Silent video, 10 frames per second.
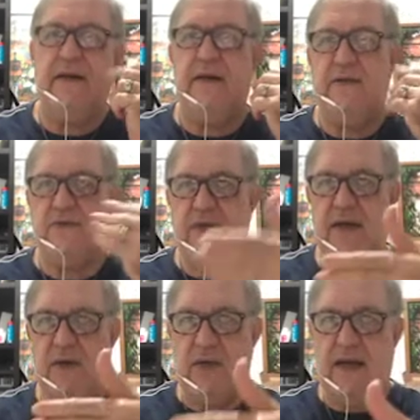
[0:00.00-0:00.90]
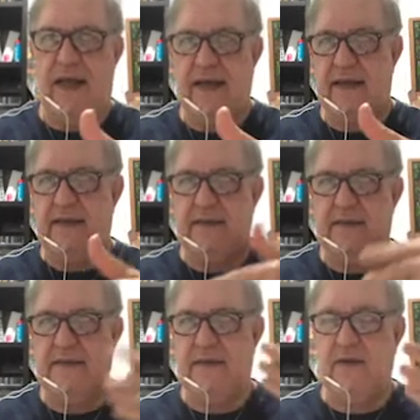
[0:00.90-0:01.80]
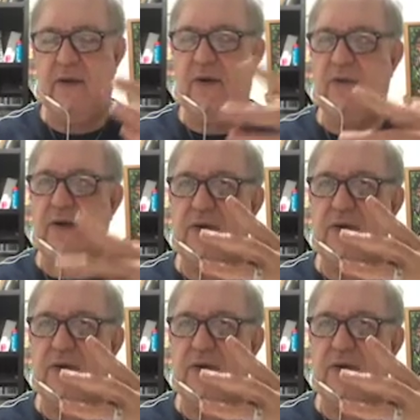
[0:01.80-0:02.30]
it's going to look like. You are going to